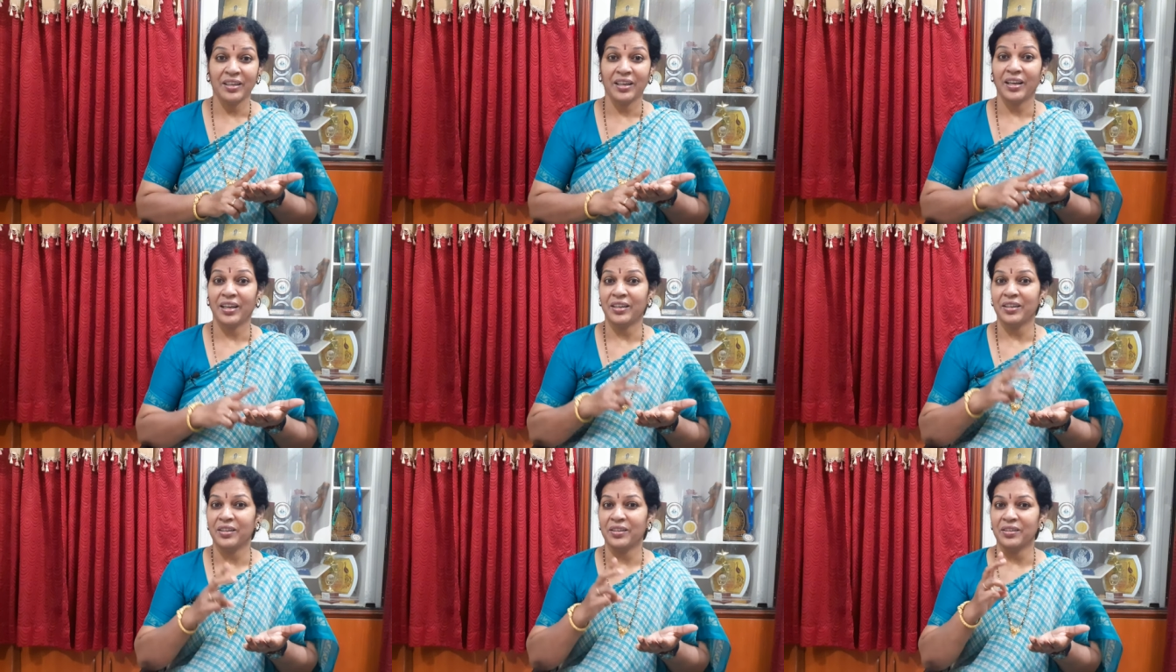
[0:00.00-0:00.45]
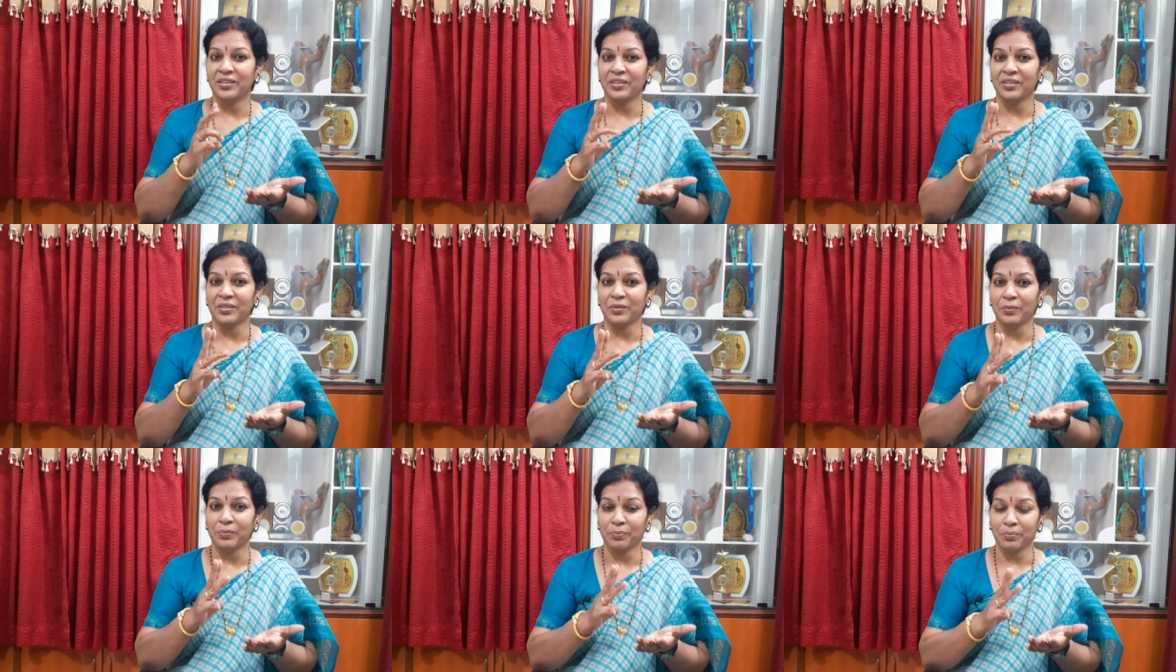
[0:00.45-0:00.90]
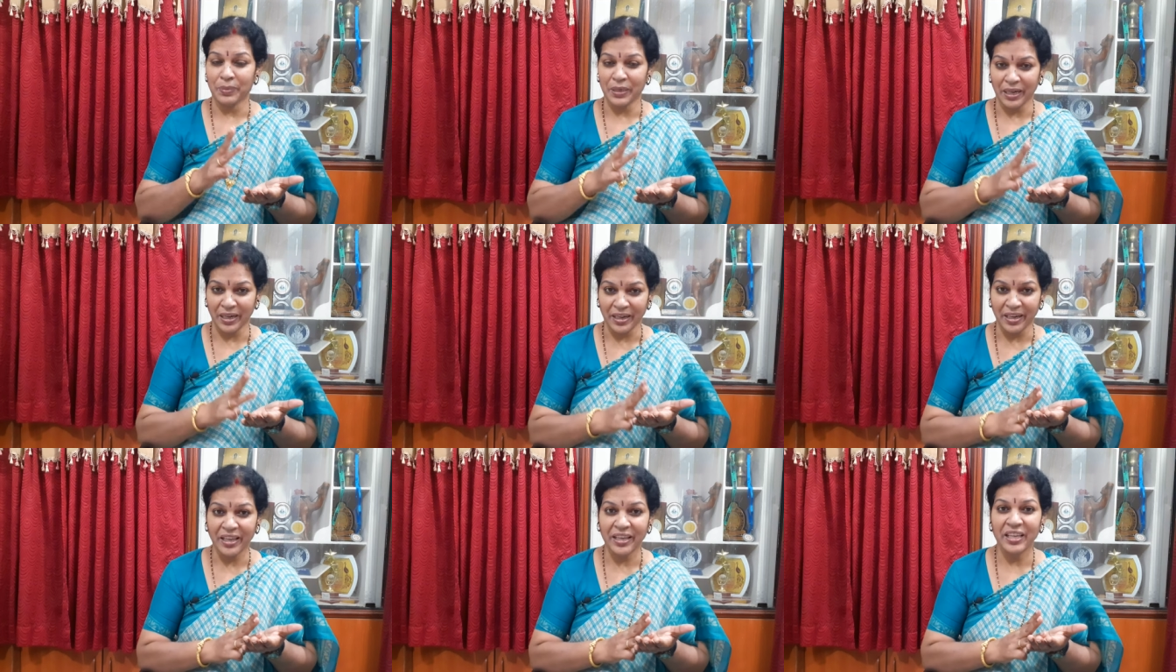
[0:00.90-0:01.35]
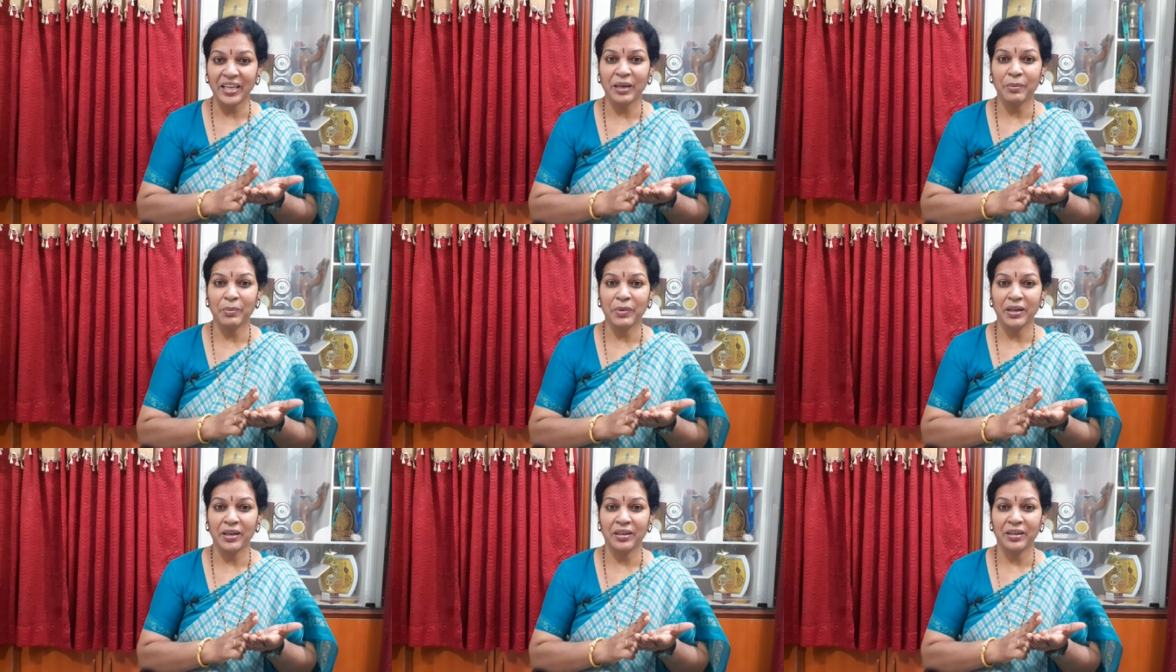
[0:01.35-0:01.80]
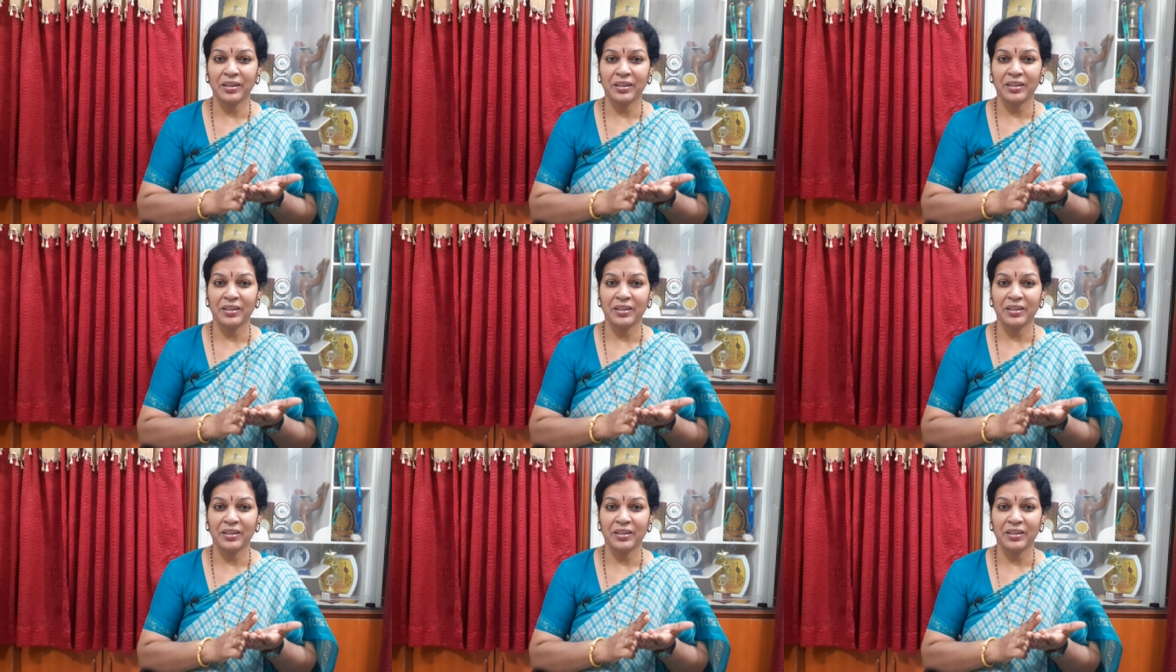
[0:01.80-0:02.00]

and uh, pranayama,